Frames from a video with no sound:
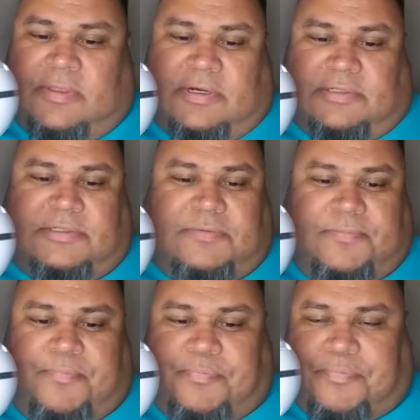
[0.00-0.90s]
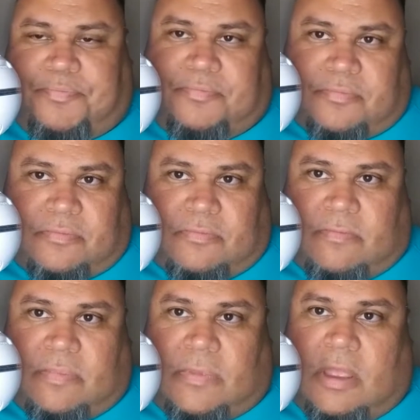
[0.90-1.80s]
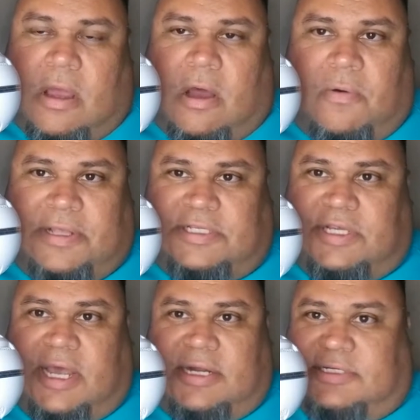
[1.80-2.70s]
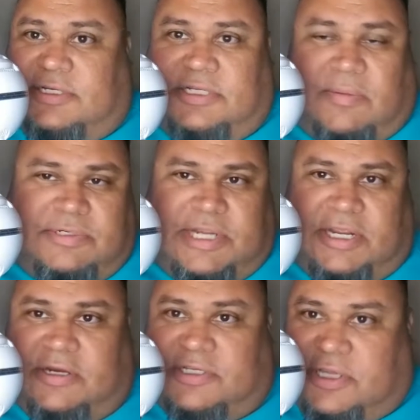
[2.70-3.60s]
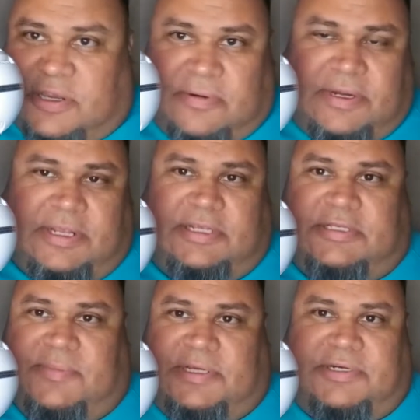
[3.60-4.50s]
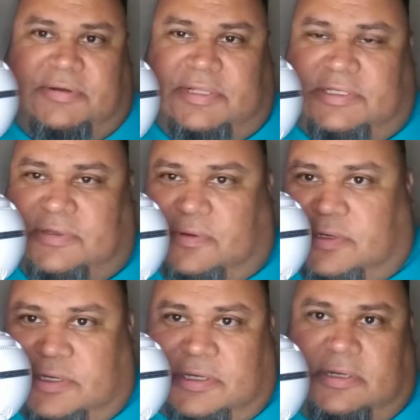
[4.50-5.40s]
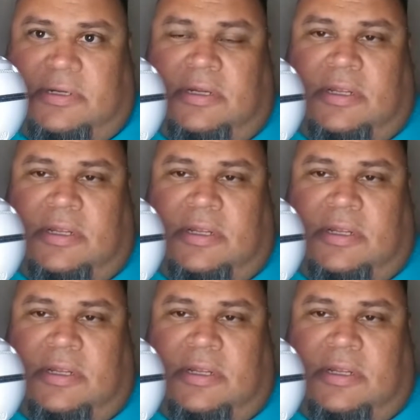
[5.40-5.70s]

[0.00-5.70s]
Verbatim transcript: there's always you got to double check your securities, make sure everything's going good,